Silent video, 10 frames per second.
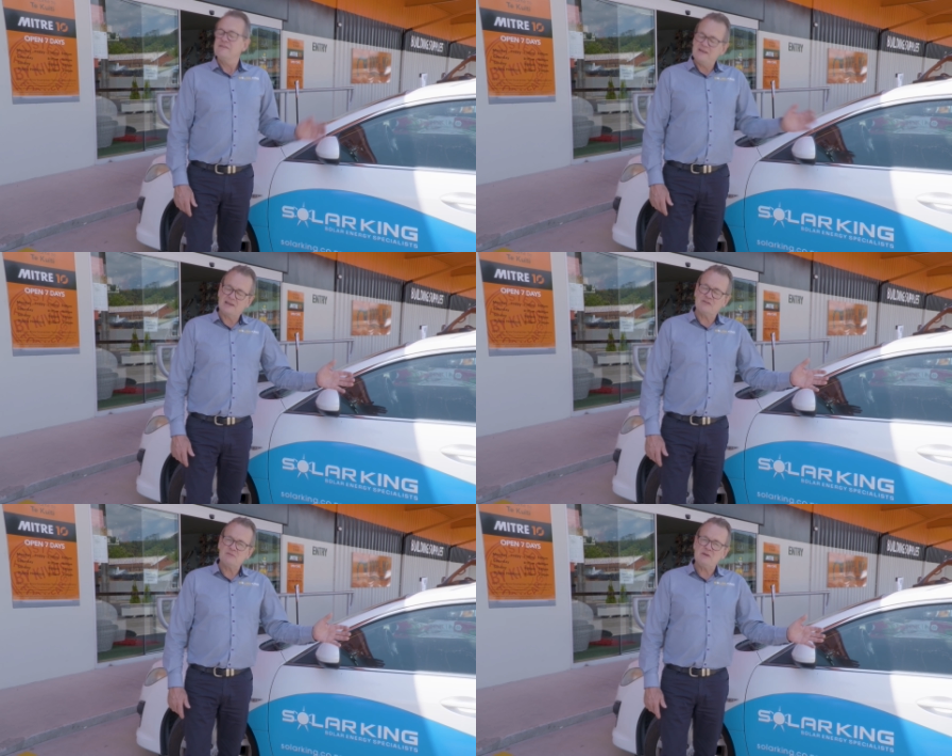
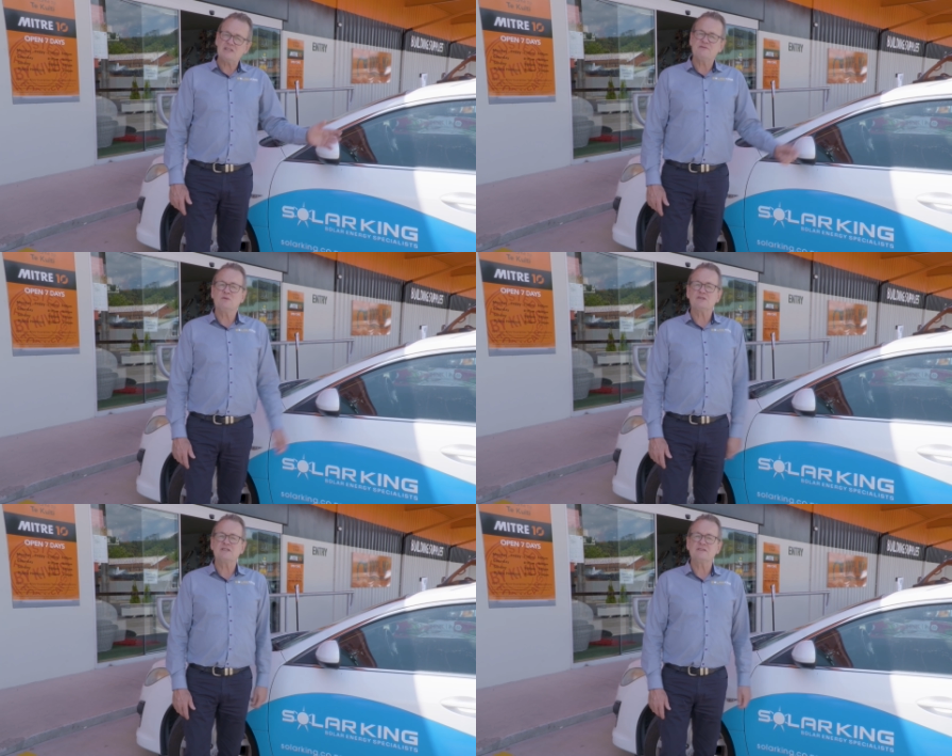Thank you very much for
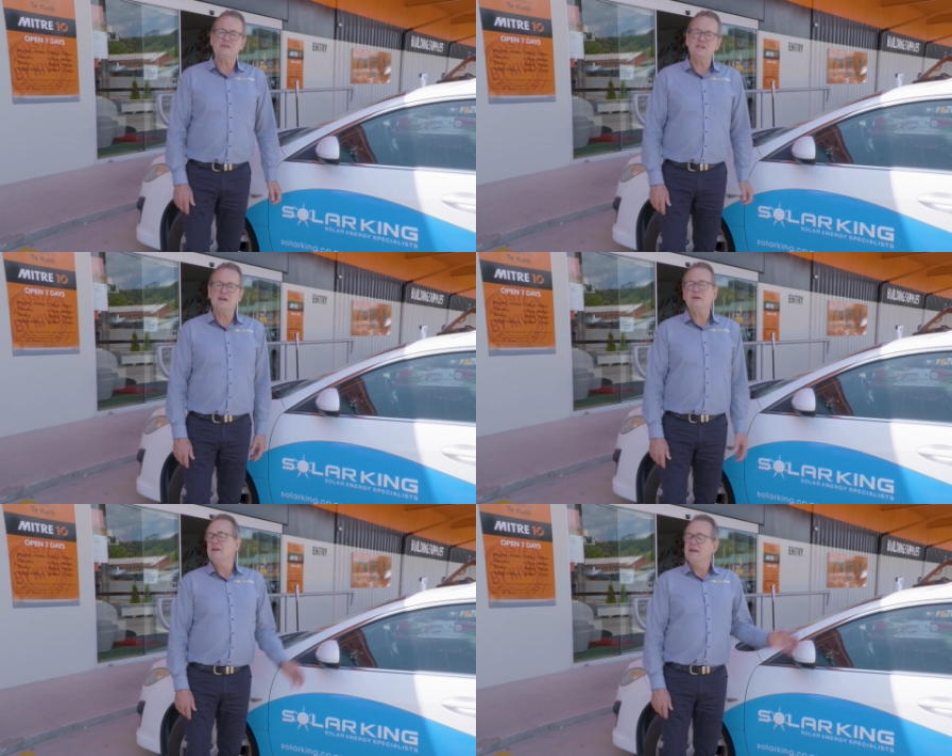watching the
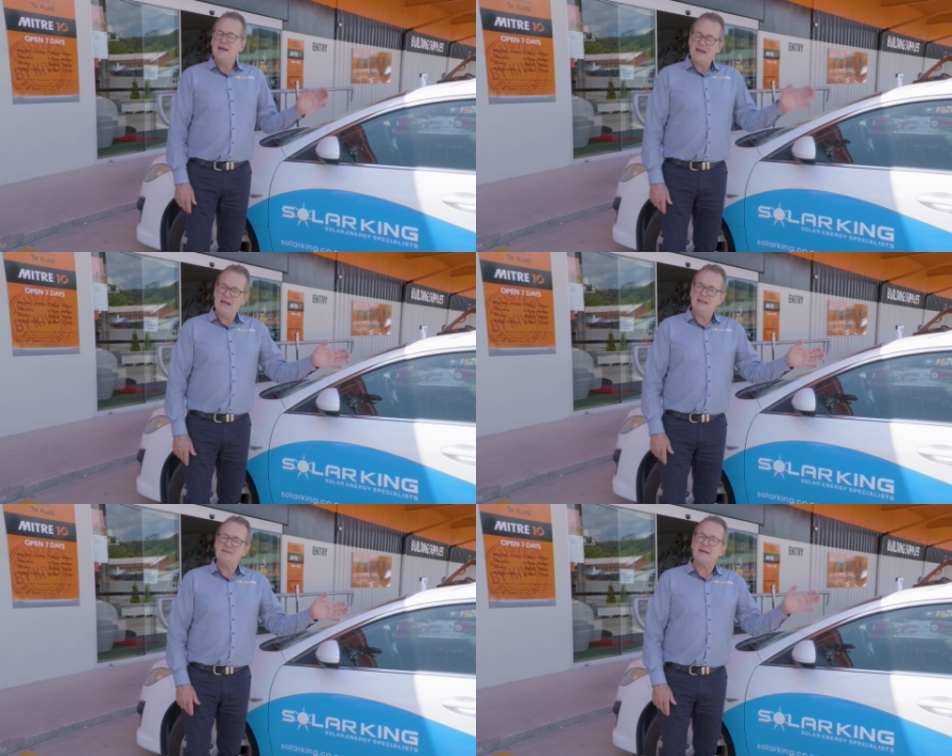video,
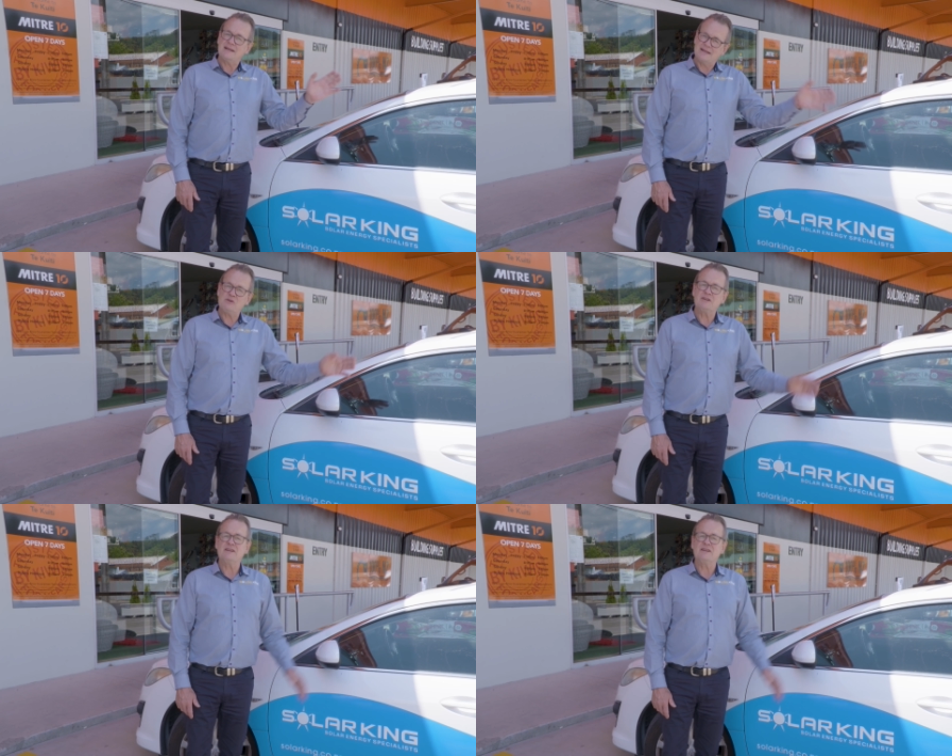and uh, come on